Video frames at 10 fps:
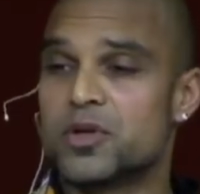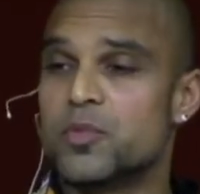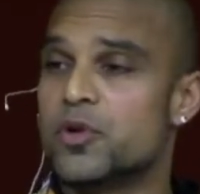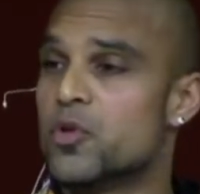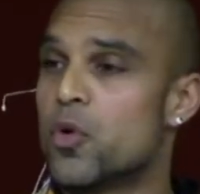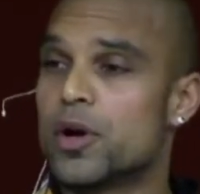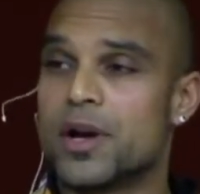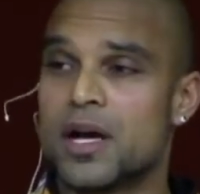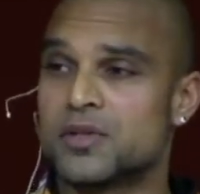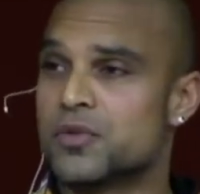community
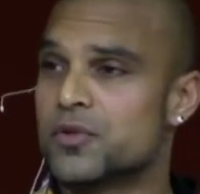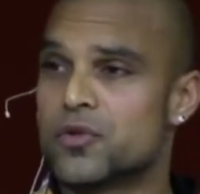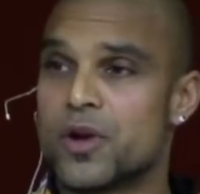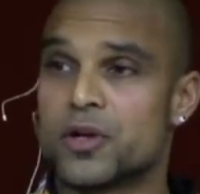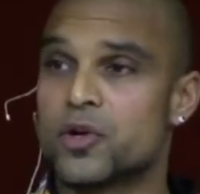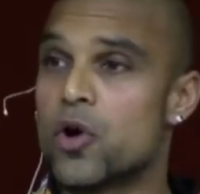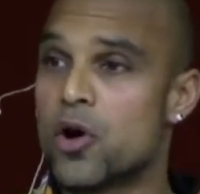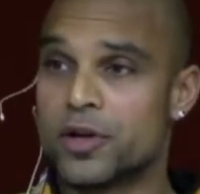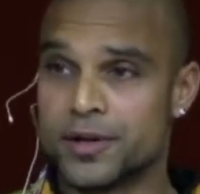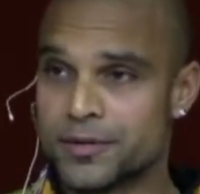organizer and to create a
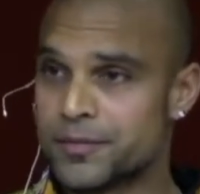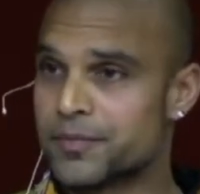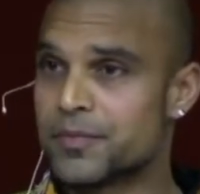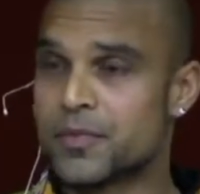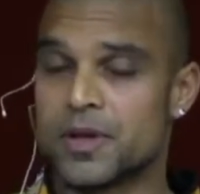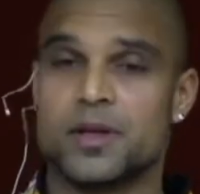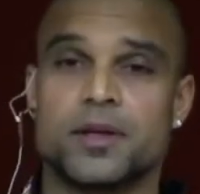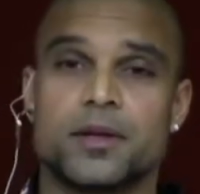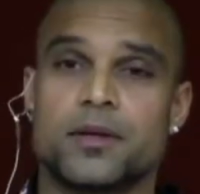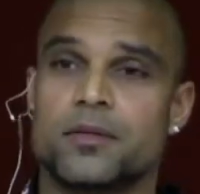garden
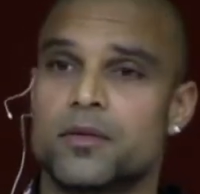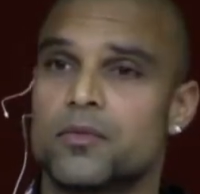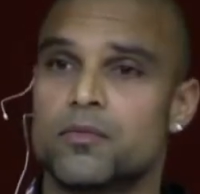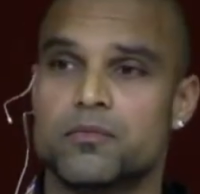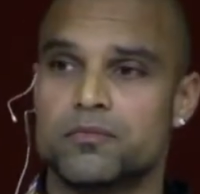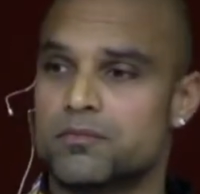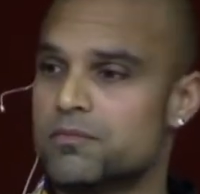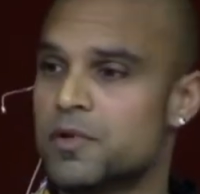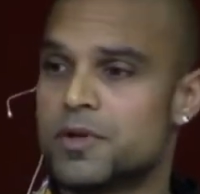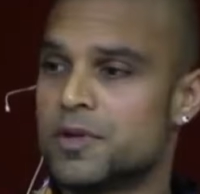in
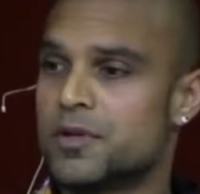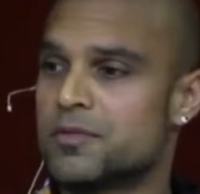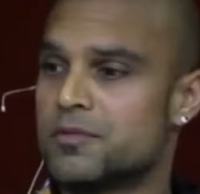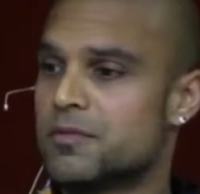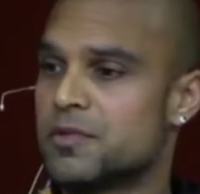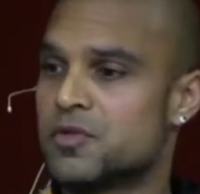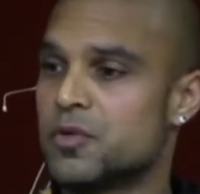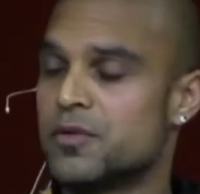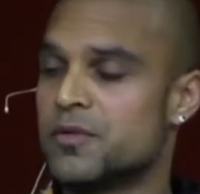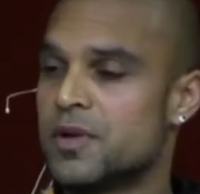a
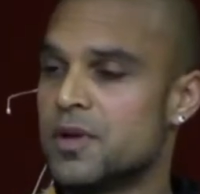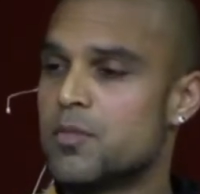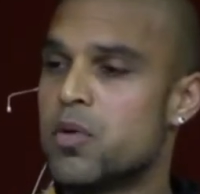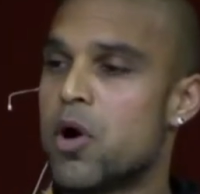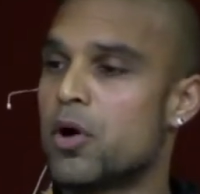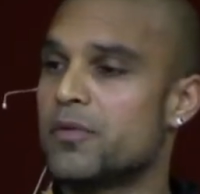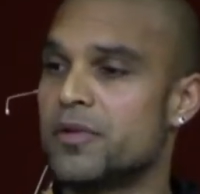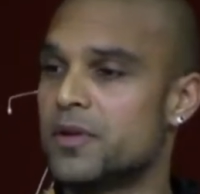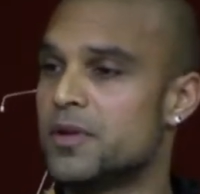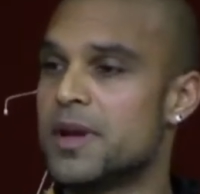sort of part of
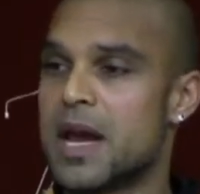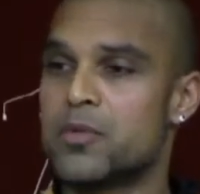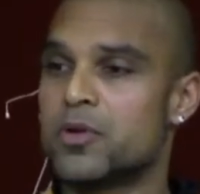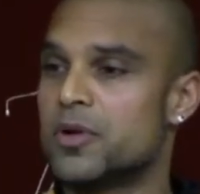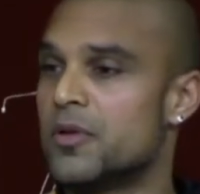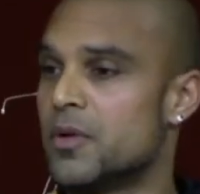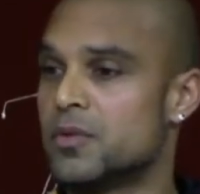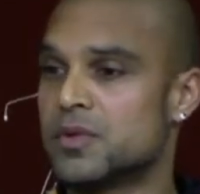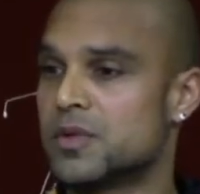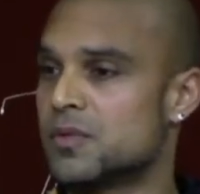the neighborhood that
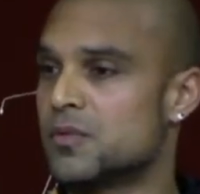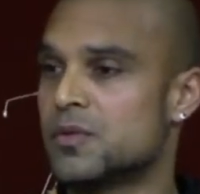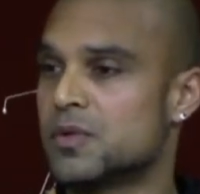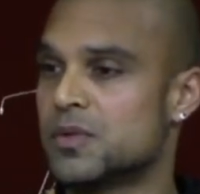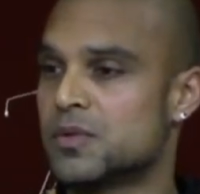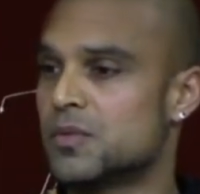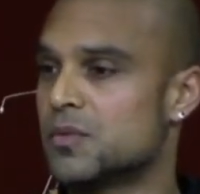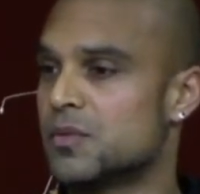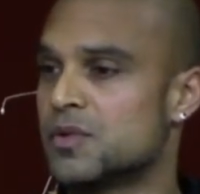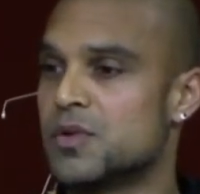was
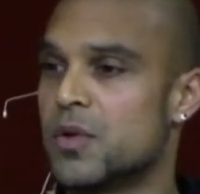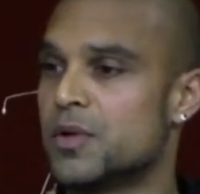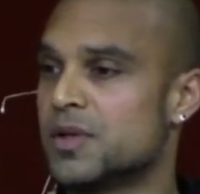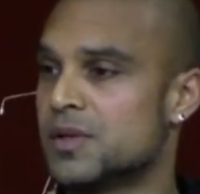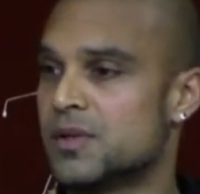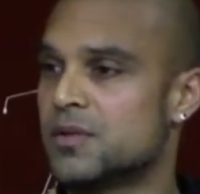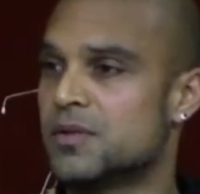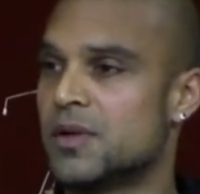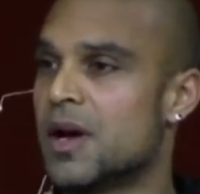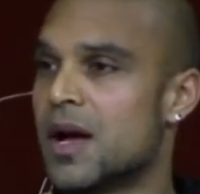known as
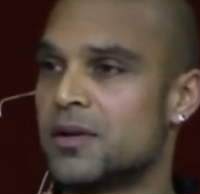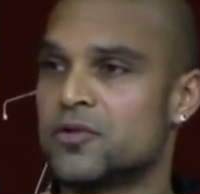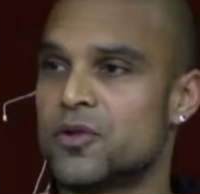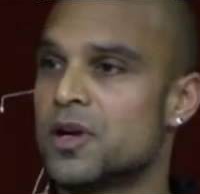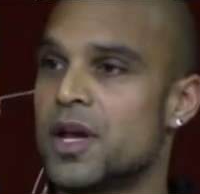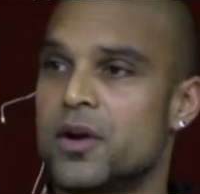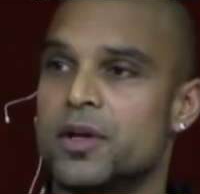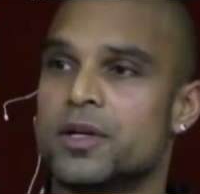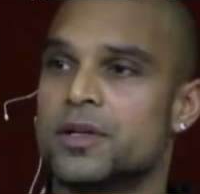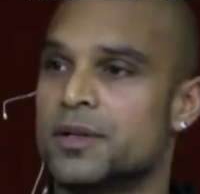a hot drug
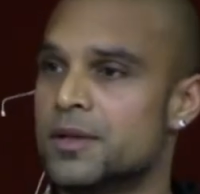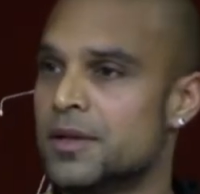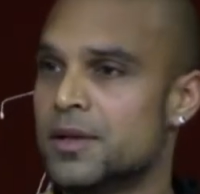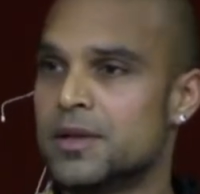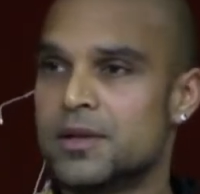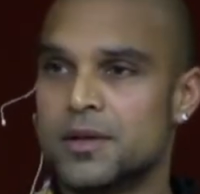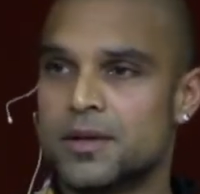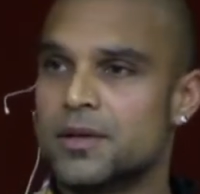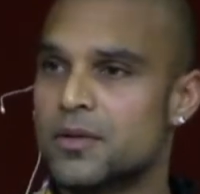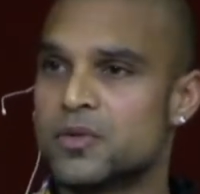area, and
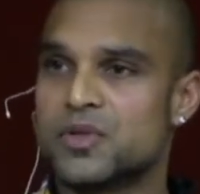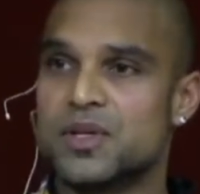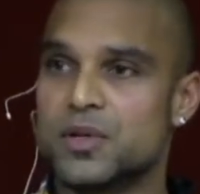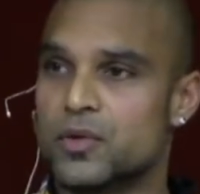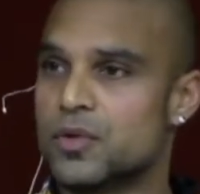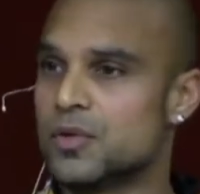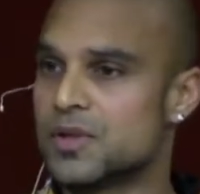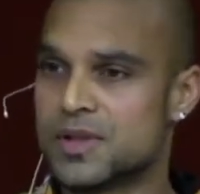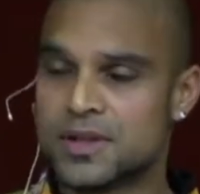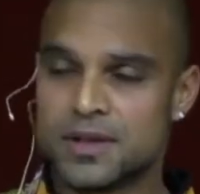there was
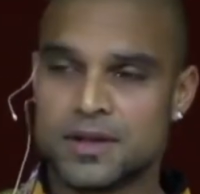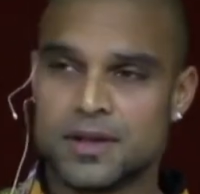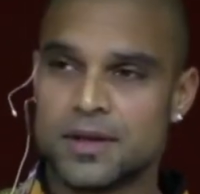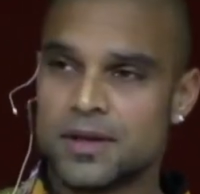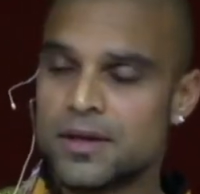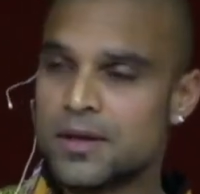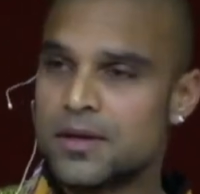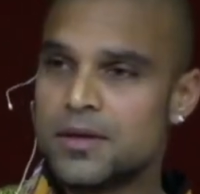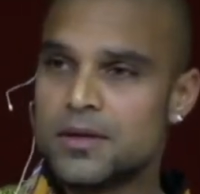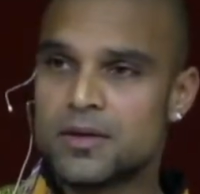needles and
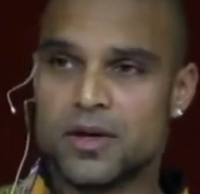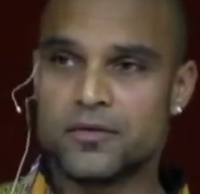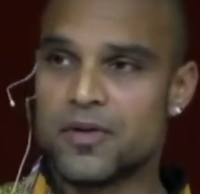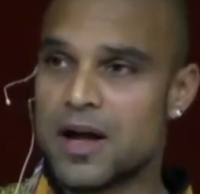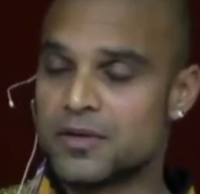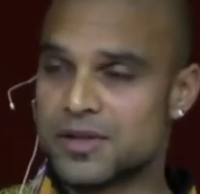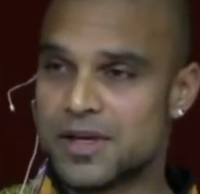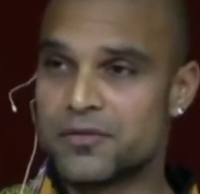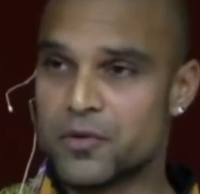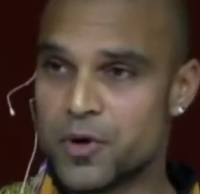gun violence
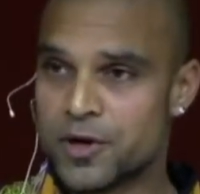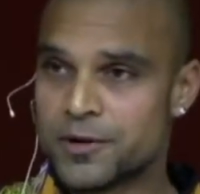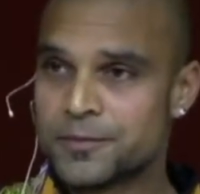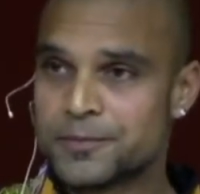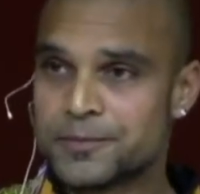everywhere.